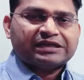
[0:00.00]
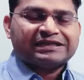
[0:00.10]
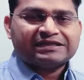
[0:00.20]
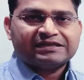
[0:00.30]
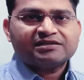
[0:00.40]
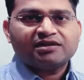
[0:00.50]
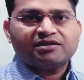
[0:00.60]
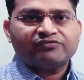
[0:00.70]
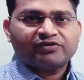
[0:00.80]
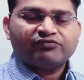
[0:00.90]
it is
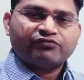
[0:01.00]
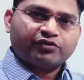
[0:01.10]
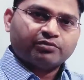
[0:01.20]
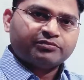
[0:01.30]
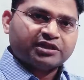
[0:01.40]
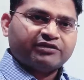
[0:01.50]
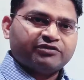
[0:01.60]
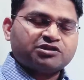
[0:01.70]
different from the level.